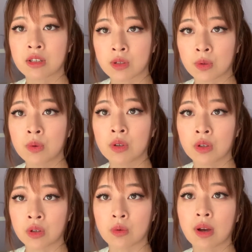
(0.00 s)
suit
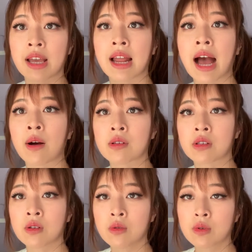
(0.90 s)
you and how
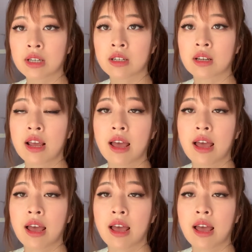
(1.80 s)
you can